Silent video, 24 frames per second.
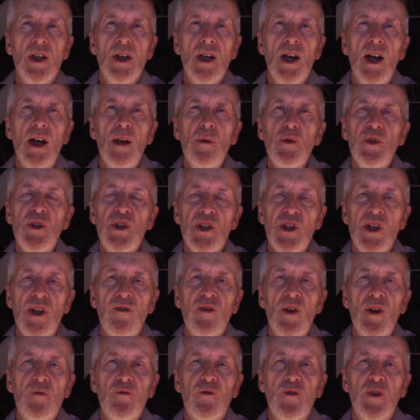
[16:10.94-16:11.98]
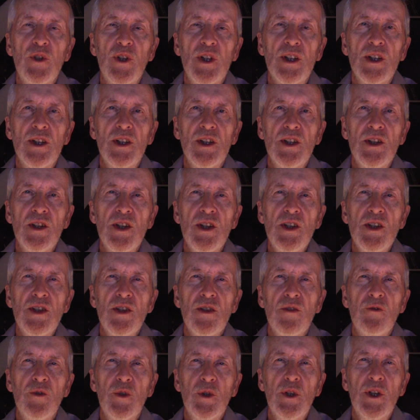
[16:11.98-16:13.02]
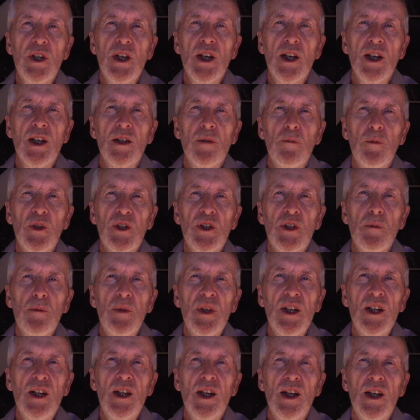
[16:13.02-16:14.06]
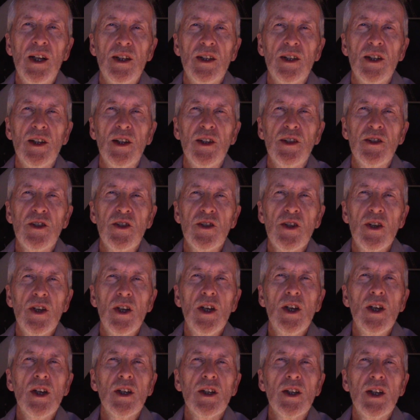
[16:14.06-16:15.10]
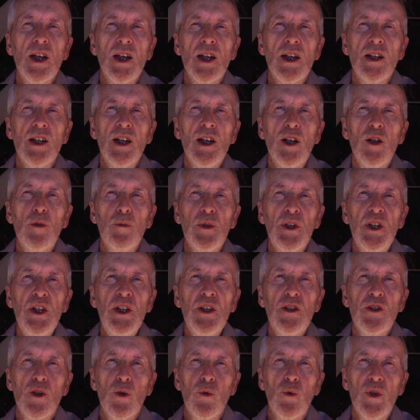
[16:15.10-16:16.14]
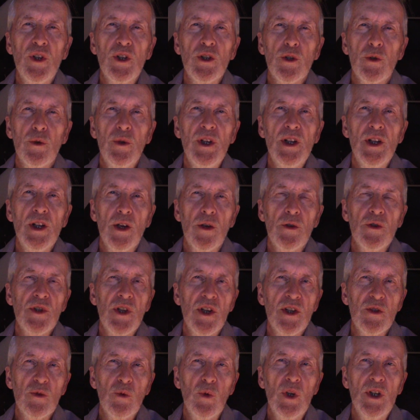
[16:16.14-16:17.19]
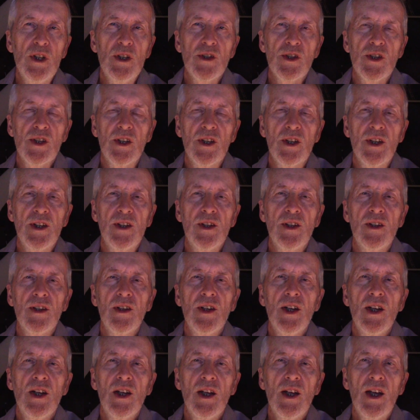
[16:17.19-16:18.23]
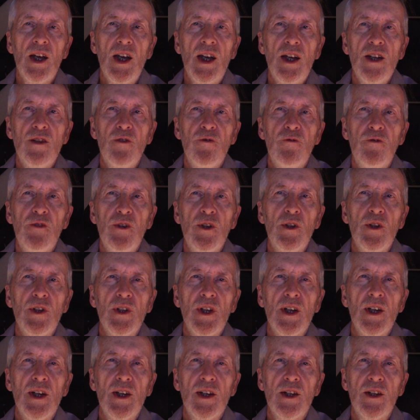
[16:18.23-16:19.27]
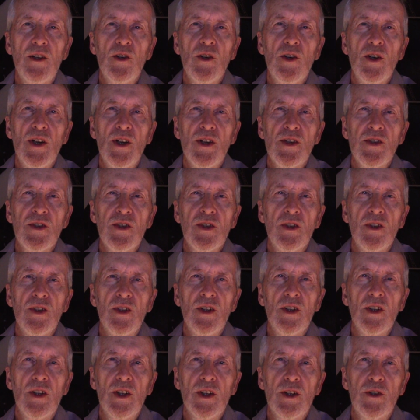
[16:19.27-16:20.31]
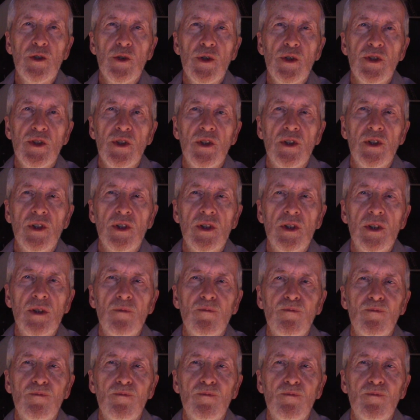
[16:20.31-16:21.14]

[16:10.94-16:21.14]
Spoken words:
I would save up for LEDs if you can, but the metal halides can help heat a winter greenhouse as well as light it at a fairly high cost in electricity.